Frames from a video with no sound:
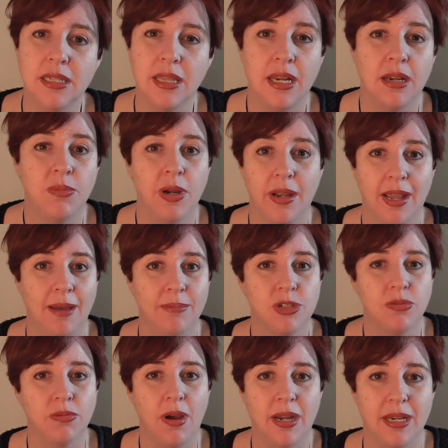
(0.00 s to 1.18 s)
and then when I come
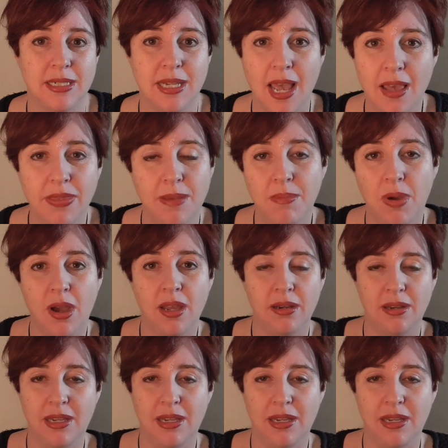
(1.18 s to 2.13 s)
to write it down, there might,